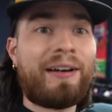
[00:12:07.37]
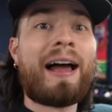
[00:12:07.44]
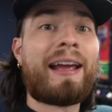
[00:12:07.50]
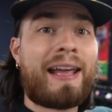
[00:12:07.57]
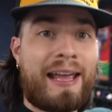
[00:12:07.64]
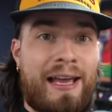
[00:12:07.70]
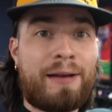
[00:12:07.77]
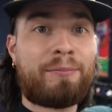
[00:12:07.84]
I
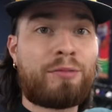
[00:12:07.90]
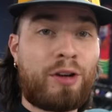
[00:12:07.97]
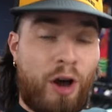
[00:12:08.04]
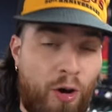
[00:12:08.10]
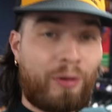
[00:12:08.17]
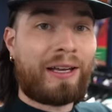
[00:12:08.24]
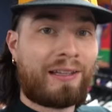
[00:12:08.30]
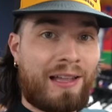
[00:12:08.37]
am
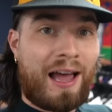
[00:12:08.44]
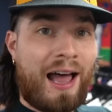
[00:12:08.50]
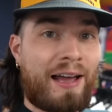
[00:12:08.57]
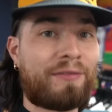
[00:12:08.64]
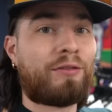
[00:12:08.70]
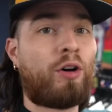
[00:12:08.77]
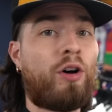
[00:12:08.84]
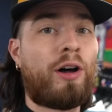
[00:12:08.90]
going
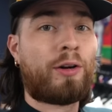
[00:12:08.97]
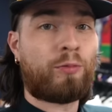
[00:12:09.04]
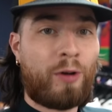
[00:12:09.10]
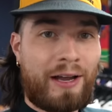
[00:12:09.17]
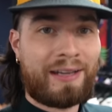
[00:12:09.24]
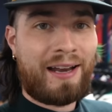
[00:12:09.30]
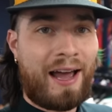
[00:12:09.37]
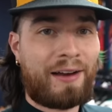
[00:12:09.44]
live on
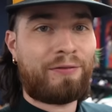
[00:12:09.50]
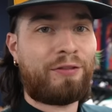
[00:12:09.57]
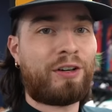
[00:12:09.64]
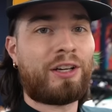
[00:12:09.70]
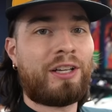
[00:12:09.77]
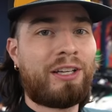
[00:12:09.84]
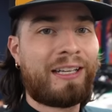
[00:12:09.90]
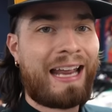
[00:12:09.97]
Whatnot
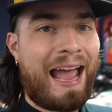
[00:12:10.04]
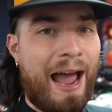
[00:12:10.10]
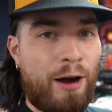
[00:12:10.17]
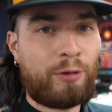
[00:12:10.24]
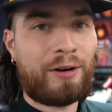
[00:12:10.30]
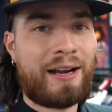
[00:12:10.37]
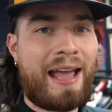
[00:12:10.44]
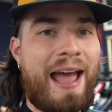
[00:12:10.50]
for a good
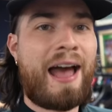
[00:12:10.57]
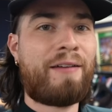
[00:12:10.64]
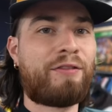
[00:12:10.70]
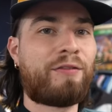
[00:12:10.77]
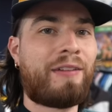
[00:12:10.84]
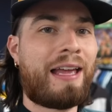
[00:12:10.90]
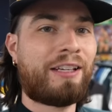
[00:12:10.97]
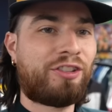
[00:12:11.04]
hour and a half
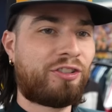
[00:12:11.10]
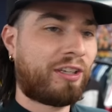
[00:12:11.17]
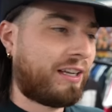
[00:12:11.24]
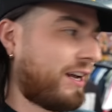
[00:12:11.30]
of extra